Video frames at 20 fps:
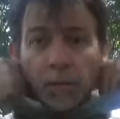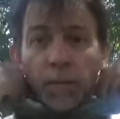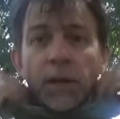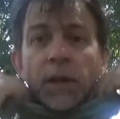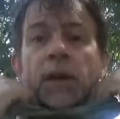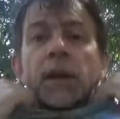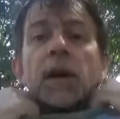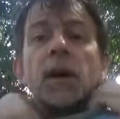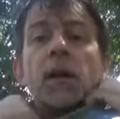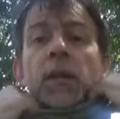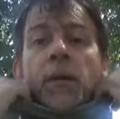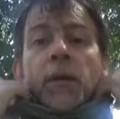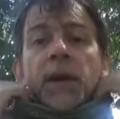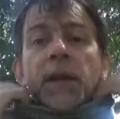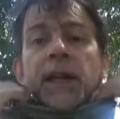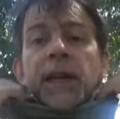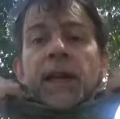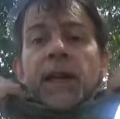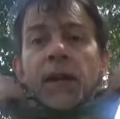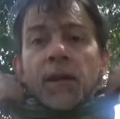Put it all the
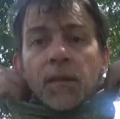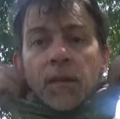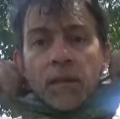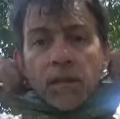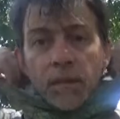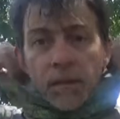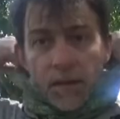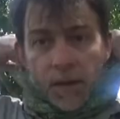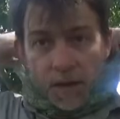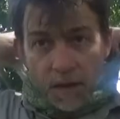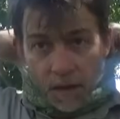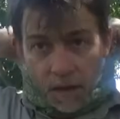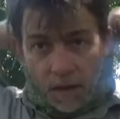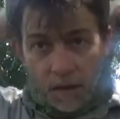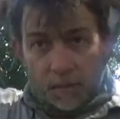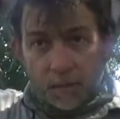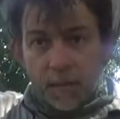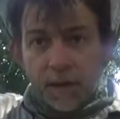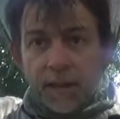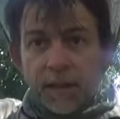way down.
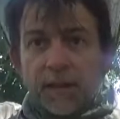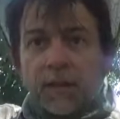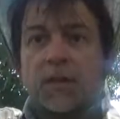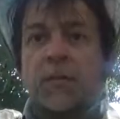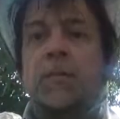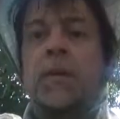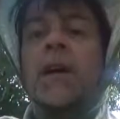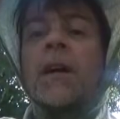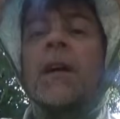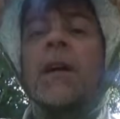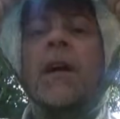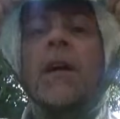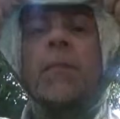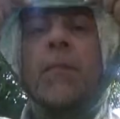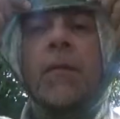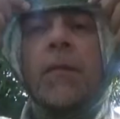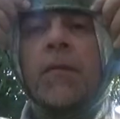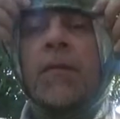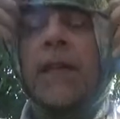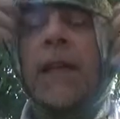Bring this part up
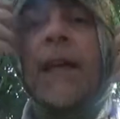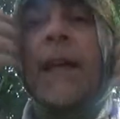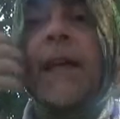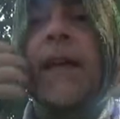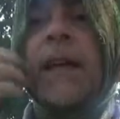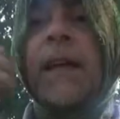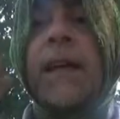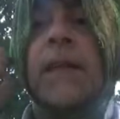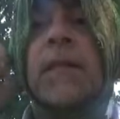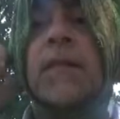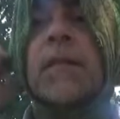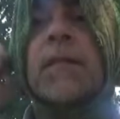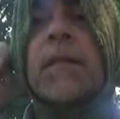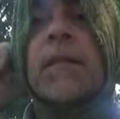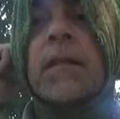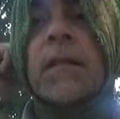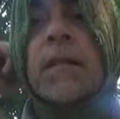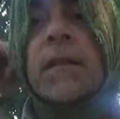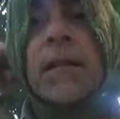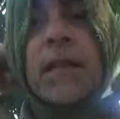over the head,
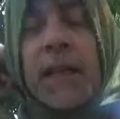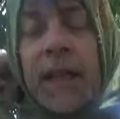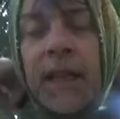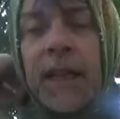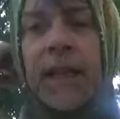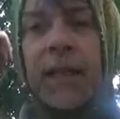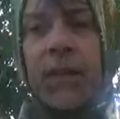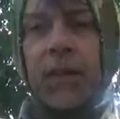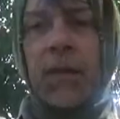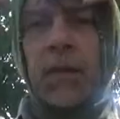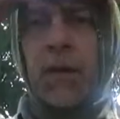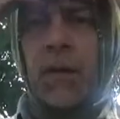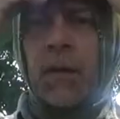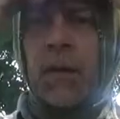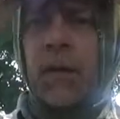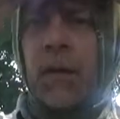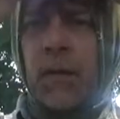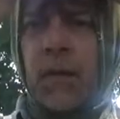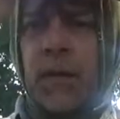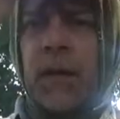like so,
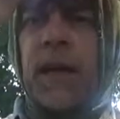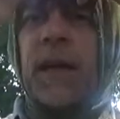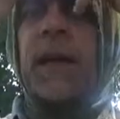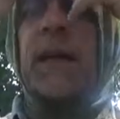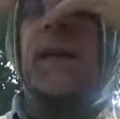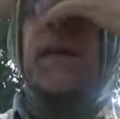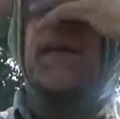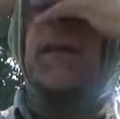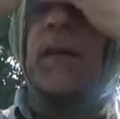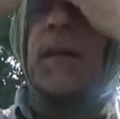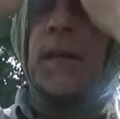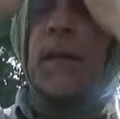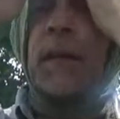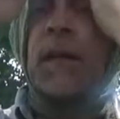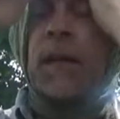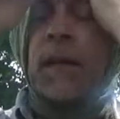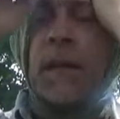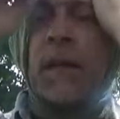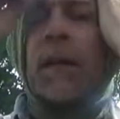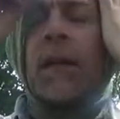right?
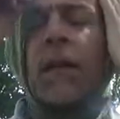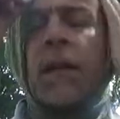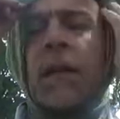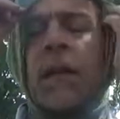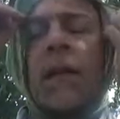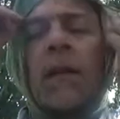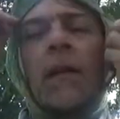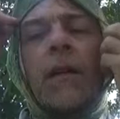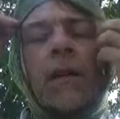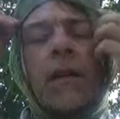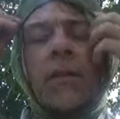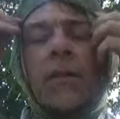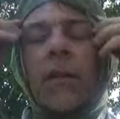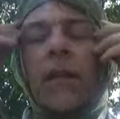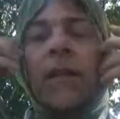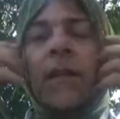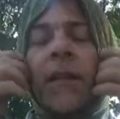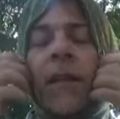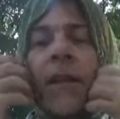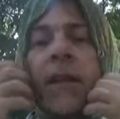
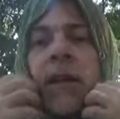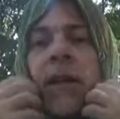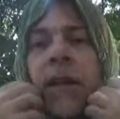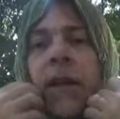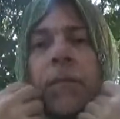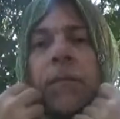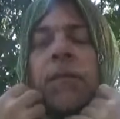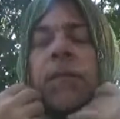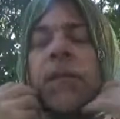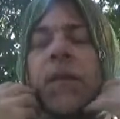Tuck the hair up.